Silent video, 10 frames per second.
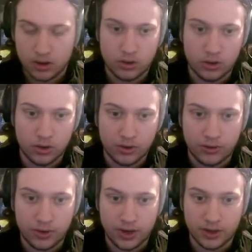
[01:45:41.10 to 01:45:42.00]
dot
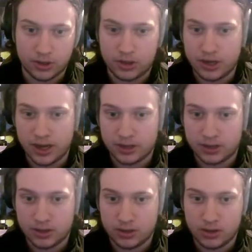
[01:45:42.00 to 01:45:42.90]

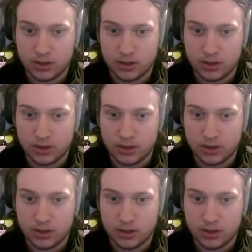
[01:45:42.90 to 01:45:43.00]
intersect